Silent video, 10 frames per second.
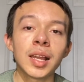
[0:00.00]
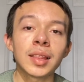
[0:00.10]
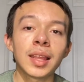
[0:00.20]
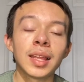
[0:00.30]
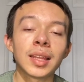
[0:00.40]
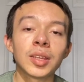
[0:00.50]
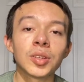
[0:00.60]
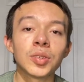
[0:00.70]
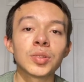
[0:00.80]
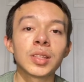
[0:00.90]
and that you're
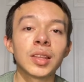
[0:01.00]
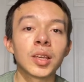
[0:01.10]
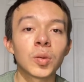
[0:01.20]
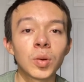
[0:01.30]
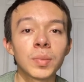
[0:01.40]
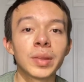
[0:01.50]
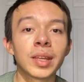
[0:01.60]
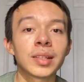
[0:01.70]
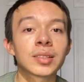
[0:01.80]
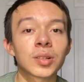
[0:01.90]
using the equipment
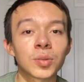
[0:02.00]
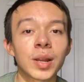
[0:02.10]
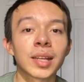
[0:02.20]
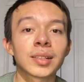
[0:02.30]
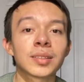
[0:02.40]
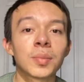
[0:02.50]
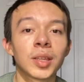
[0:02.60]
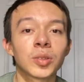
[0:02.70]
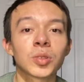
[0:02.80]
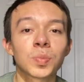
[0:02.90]
that is correct to make
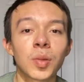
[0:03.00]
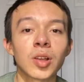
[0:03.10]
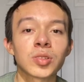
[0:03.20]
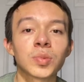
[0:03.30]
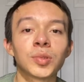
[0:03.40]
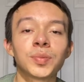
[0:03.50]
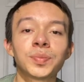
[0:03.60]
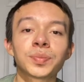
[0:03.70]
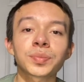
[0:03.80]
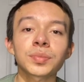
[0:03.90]
those possible.
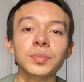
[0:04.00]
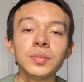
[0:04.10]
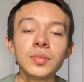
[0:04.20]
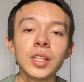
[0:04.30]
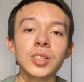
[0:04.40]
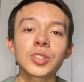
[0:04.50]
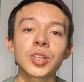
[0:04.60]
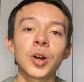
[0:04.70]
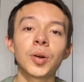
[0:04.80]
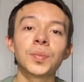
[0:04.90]

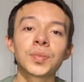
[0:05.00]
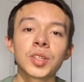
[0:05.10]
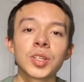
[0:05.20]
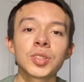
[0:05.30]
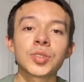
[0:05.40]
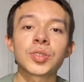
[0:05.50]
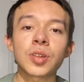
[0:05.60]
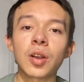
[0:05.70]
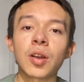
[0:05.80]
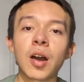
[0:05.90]
So to
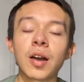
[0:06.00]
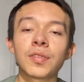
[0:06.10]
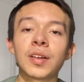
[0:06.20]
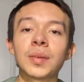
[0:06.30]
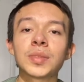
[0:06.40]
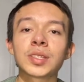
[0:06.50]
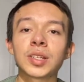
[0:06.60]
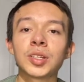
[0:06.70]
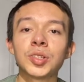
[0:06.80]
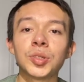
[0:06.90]
start off, I'm just
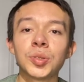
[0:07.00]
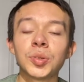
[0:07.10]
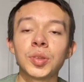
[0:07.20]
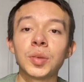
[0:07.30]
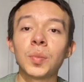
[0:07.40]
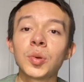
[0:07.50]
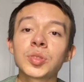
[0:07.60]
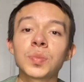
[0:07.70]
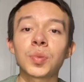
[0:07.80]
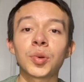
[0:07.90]
gonna do the most
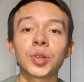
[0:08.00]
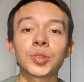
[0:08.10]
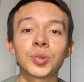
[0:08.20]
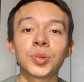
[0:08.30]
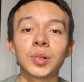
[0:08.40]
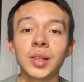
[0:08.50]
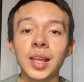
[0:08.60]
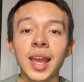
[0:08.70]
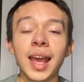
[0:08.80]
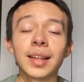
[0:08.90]
important tool,
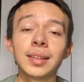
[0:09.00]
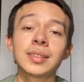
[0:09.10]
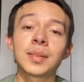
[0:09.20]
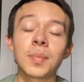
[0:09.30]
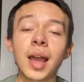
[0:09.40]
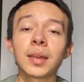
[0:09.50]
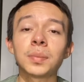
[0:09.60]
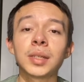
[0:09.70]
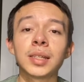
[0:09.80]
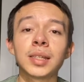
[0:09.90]
at least in my
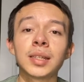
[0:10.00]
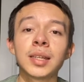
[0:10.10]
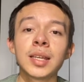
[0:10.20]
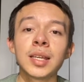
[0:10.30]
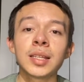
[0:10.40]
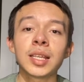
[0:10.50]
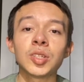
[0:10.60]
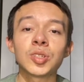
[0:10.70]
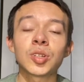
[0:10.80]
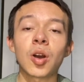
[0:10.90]
opinion, that you
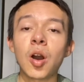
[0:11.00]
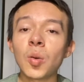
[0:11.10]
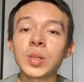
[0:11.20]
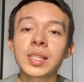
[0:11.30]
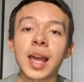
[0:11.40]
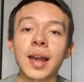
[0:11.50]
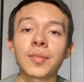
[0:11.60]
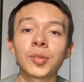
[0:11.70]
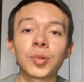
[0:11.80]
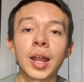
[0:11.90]
should always have
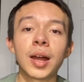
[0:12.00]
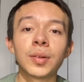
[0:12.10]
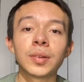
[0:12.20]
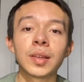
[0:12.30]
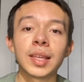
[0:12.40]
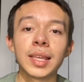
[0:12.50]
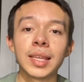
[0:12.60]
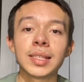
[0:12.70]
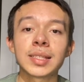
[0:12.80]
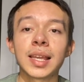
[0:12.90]
around
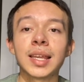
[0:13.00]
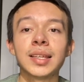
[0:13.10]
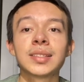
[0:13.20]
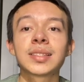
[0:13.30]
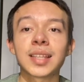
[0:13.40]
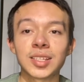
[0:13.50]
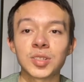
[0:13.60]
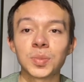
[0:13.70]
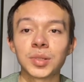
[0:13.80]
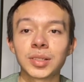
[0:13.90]
is a
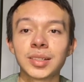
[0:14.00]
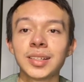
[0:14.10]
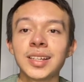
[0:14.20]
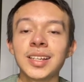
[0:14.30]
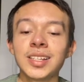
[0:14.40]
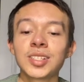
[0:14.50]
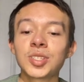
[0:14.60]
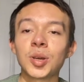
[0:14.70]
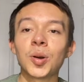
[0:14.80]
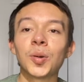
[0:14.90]
sketchbook.
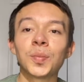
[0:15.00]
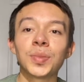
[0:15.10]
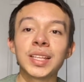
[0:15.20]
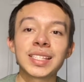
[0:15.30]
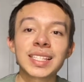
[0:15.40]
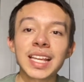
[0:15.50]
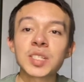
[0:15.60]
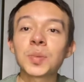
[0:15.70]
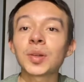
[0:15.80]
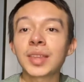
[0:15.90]
So the
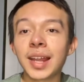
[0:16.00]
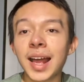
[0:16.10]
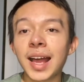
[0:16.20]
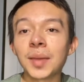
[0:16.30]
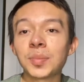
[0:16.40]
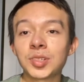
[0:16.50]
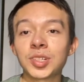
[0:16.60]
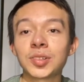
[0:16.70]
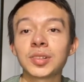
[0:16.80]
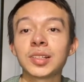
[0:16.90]
sketchbook that I
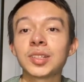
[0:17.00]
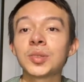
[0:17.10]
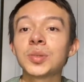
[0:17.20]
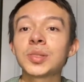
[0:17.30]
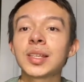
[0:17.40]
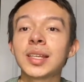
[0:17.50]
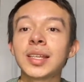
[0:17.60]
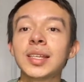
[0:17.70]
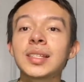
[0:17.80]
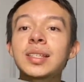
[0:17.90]
particularly use
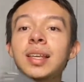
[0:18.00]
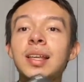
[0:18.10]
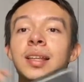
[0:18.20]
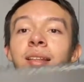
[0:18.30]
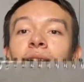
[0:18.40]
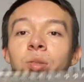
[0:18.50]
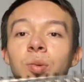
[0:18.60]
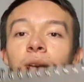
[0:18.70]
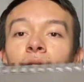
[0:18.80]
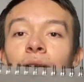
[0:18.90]
is this one
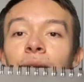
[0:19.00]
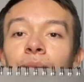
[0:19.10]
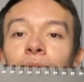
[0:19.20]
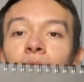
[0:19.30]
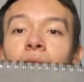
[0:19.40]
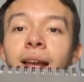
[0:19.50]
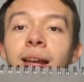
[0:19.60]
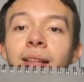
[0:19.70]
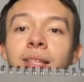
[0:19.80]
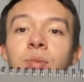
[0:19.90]
right here. I
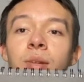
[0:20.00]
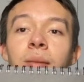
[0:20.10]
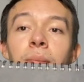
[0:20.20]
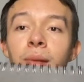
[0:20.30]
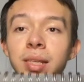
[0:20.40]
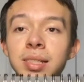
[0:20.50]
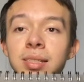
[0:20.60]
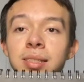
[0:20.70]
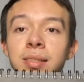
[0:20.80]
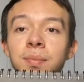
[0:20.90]
got this one at
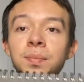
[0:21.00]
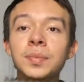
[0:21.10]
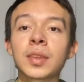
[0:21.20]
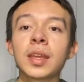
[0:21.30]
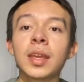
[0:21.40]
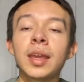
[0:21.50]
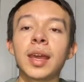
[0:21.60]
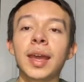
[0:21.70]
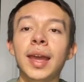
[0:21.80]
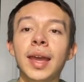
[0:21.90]
Blix,
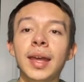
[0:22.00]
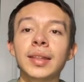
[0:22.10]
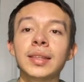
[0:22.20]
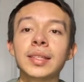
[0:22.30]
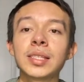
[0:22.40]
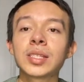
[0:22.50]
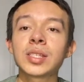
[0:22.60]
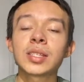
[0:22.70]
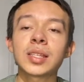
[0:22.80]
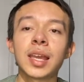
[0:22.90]
and this is
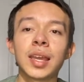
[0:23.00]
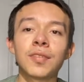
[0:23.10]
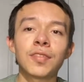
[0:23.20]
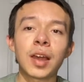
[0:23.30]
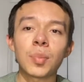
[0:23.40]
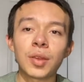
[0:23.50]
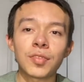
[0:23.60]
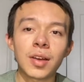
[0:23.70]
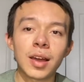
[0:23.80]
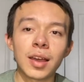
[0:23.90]
just a
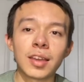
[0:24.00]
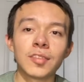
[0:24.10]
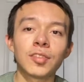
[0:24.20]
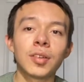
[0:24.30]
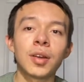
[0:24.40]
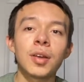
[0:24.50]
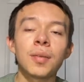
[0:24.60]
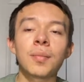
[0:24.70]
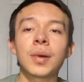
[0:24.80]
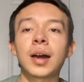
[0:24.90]
5x5
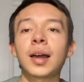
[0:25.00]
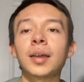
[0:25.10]
by